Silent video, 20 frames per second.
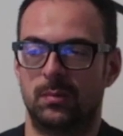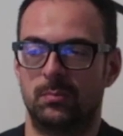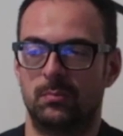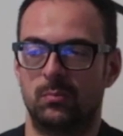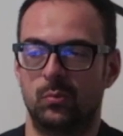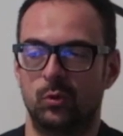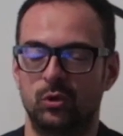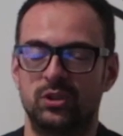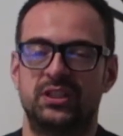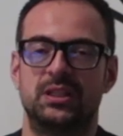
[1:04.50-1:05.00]

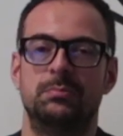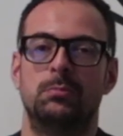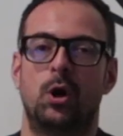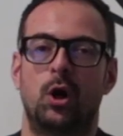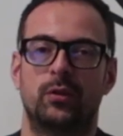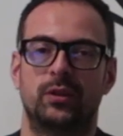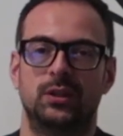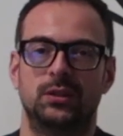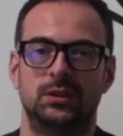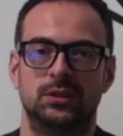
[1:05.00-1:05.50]

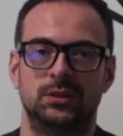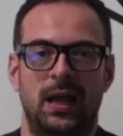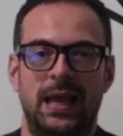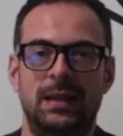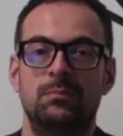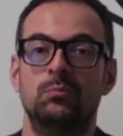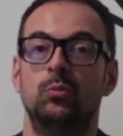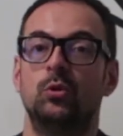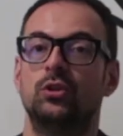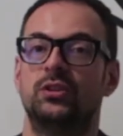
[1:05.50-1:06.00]
multimodal
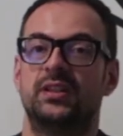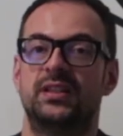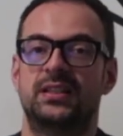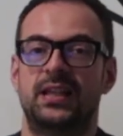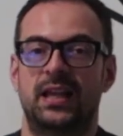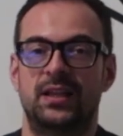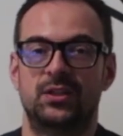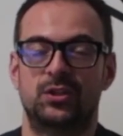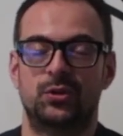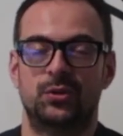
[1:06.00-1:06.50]
and
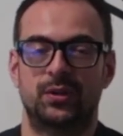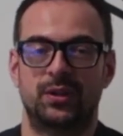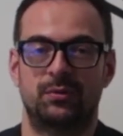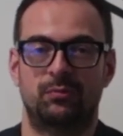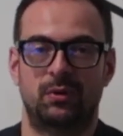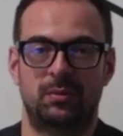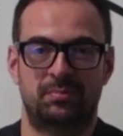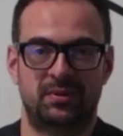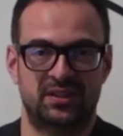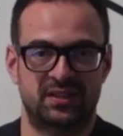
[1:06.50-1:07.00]
multisensory
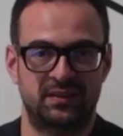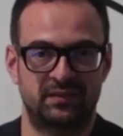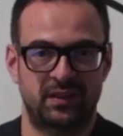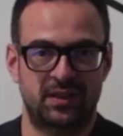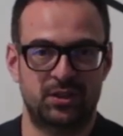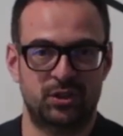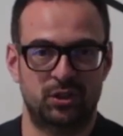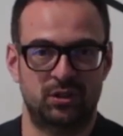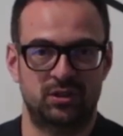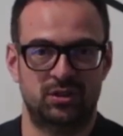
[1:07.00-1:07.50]

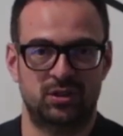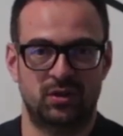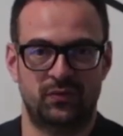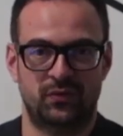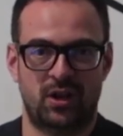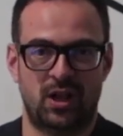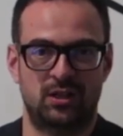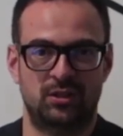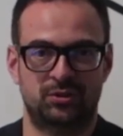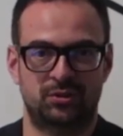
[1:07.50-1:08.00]
representations of
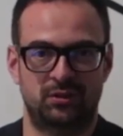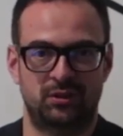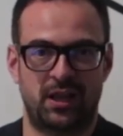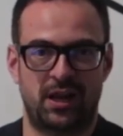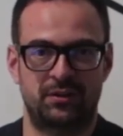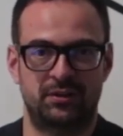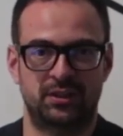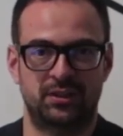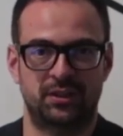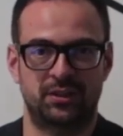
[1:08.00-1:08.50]
cultural
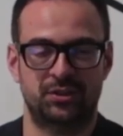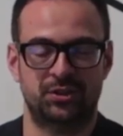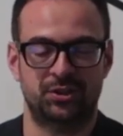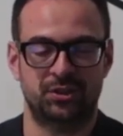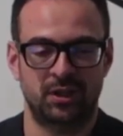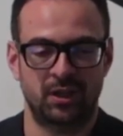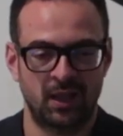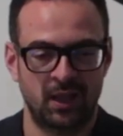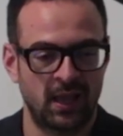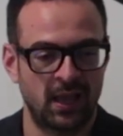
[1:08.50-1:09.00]
heritage.
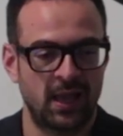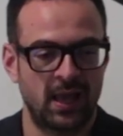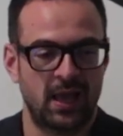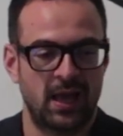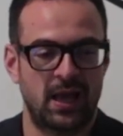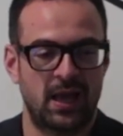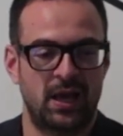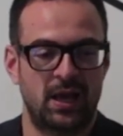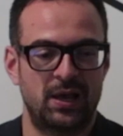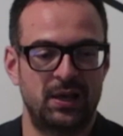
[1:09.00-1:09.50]

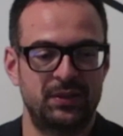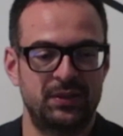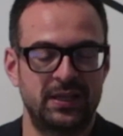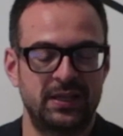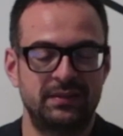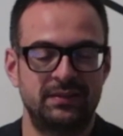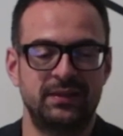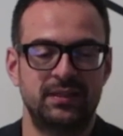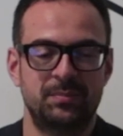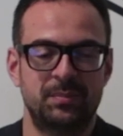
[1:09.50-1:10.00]
The
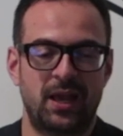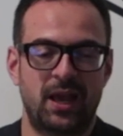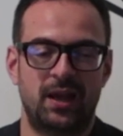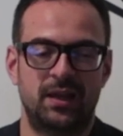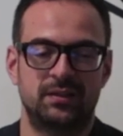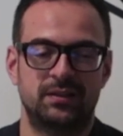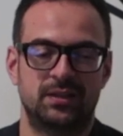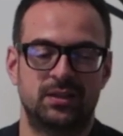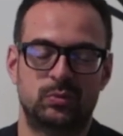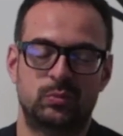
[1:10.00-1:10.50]
idea
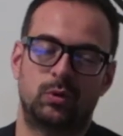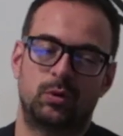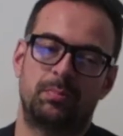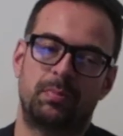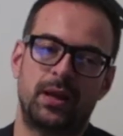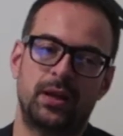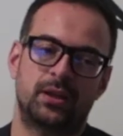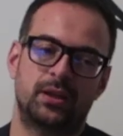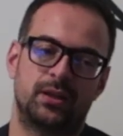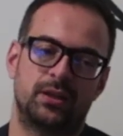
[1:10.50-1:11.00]
behind this work
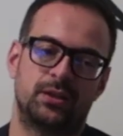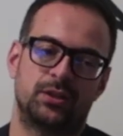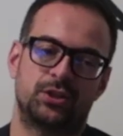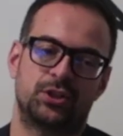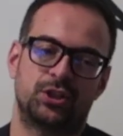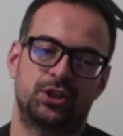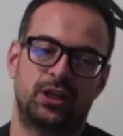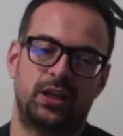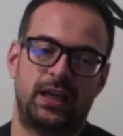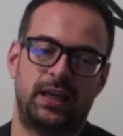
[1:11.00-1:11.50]

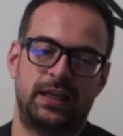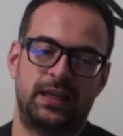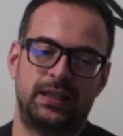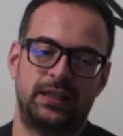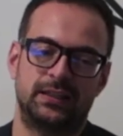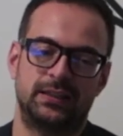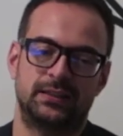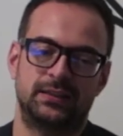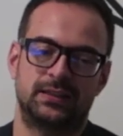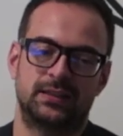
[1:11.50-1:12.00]
package
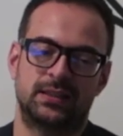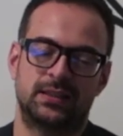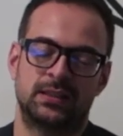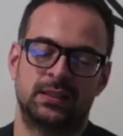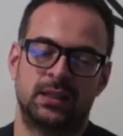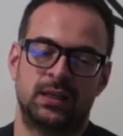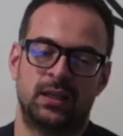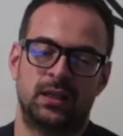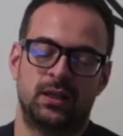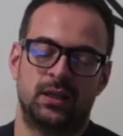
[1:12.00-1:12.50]
is
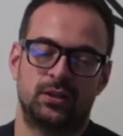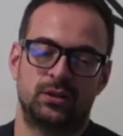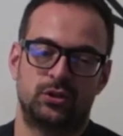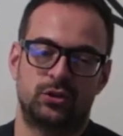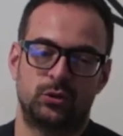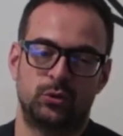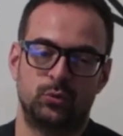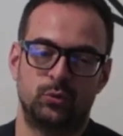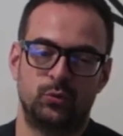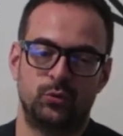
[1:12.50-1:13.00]

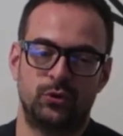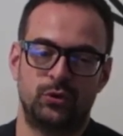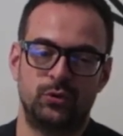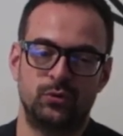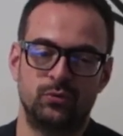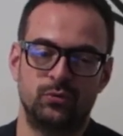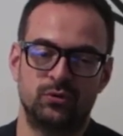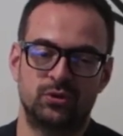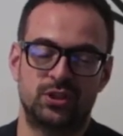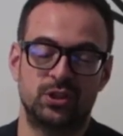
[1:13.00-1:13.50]
to
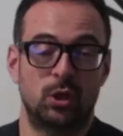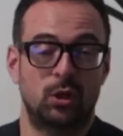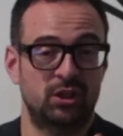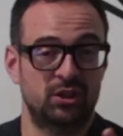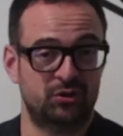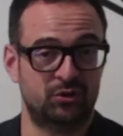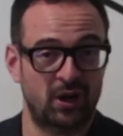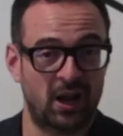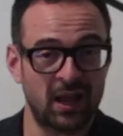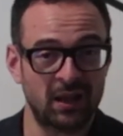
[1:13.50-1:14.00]
use
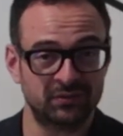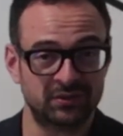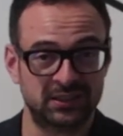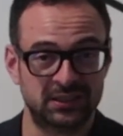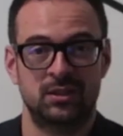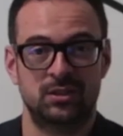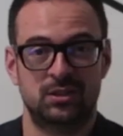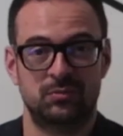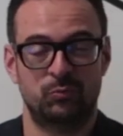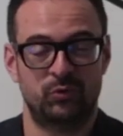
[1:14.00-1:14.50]
knowledge
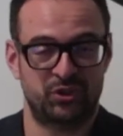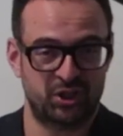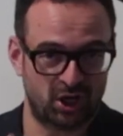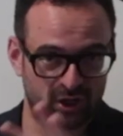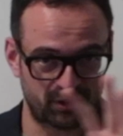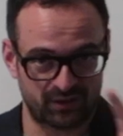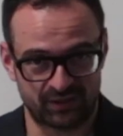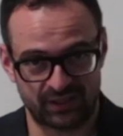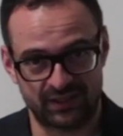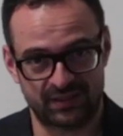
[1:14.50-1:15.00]
graphs, which
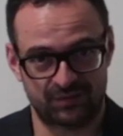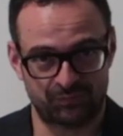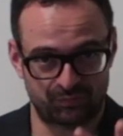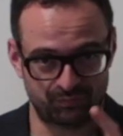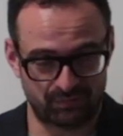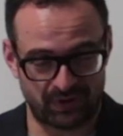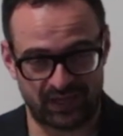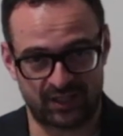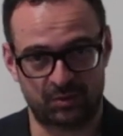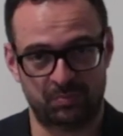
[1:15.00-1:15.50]
are these
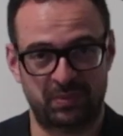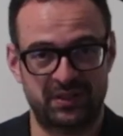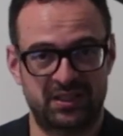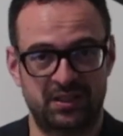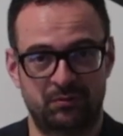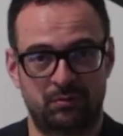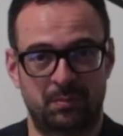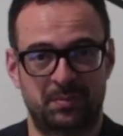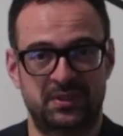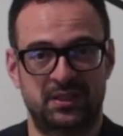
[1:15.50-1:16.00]

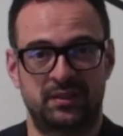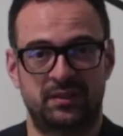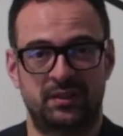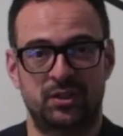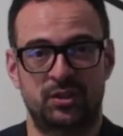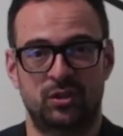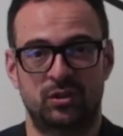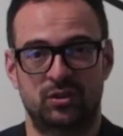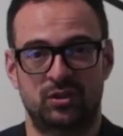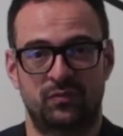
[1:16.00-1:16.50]
explicit
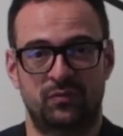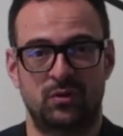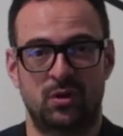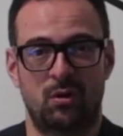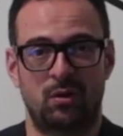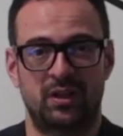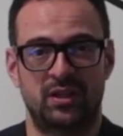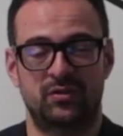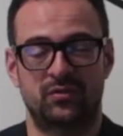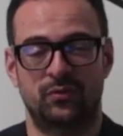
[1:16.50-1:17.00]
representations of
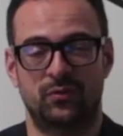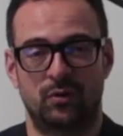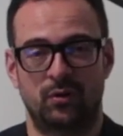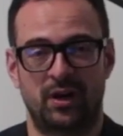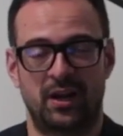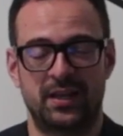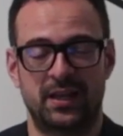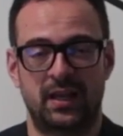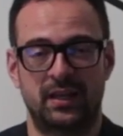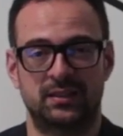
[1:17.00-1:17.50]
knowledge
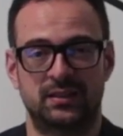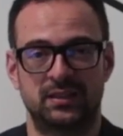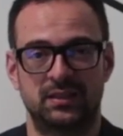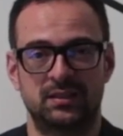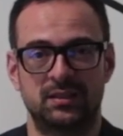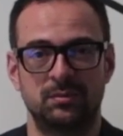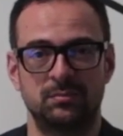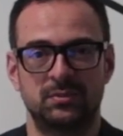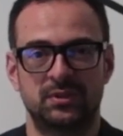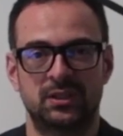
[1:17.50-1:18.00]
for AI
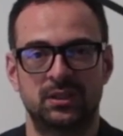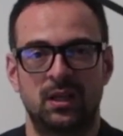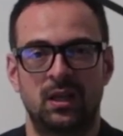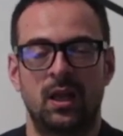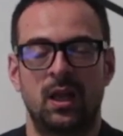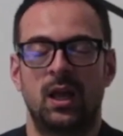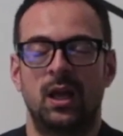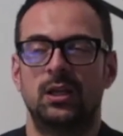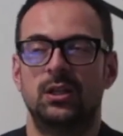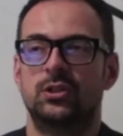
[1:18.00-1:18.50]
systems,
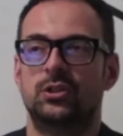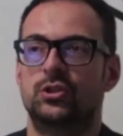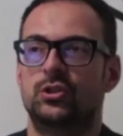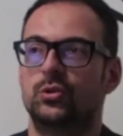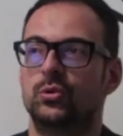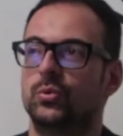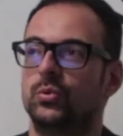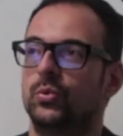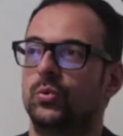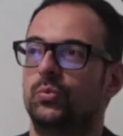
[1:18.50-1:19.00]

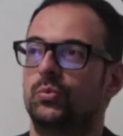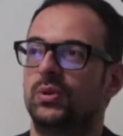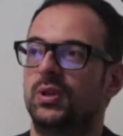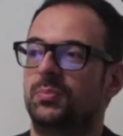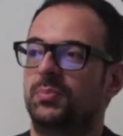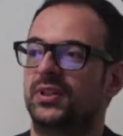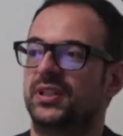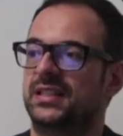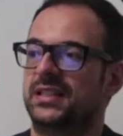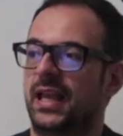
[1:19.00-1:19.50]
to
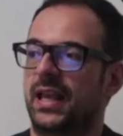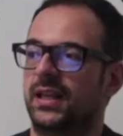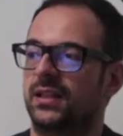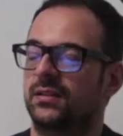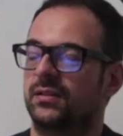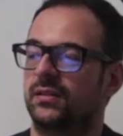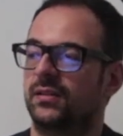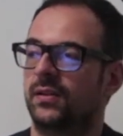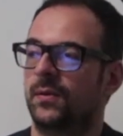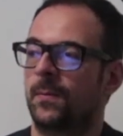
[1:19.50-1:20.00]

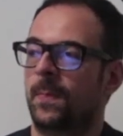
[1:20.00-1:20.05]
represent